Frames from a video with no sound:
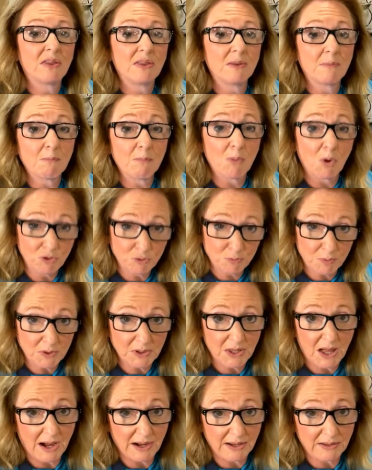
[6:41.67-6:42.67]
The multiple
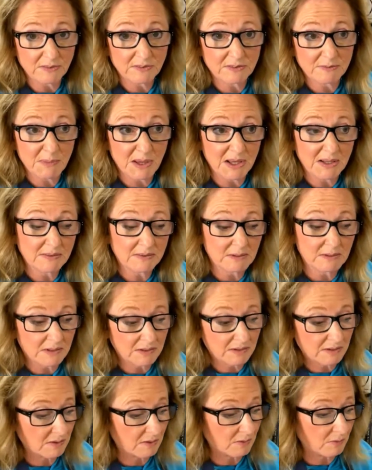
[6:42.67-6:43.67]
lines makes
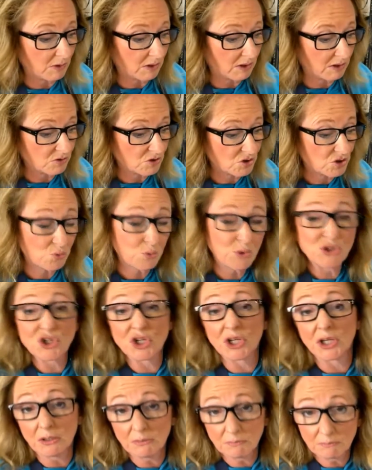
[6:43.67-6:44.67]
it
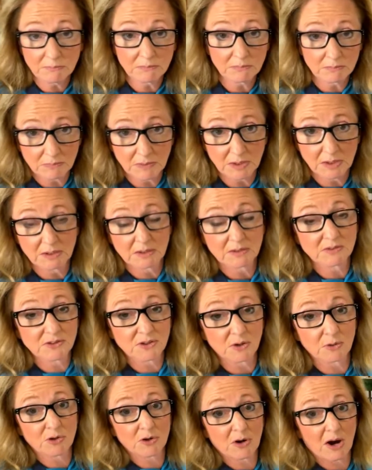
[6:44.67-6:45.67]
swishy.
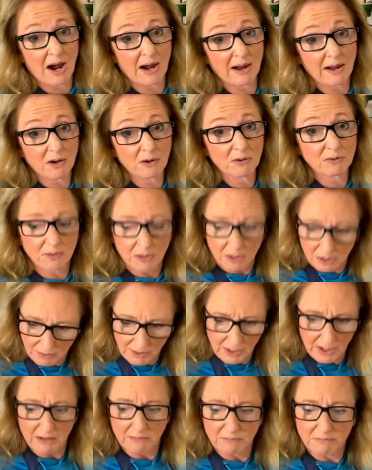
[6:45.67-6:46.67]
So your eye goes,
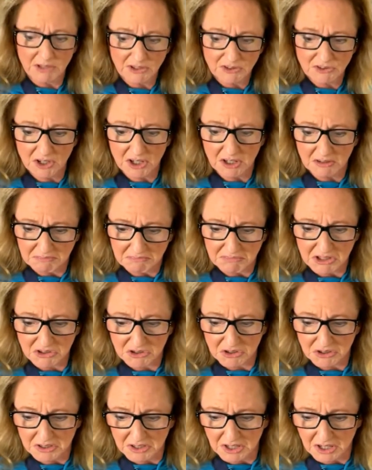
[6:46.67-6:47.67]
oh yeah, that's good. That's
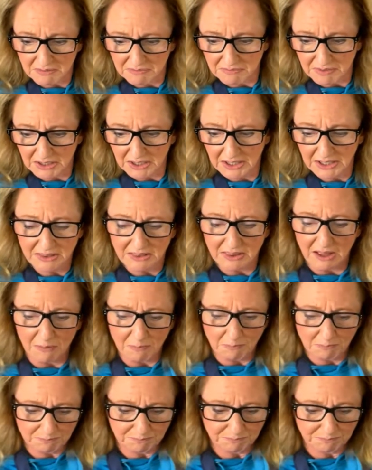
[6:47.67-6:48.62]
good enough. I like that.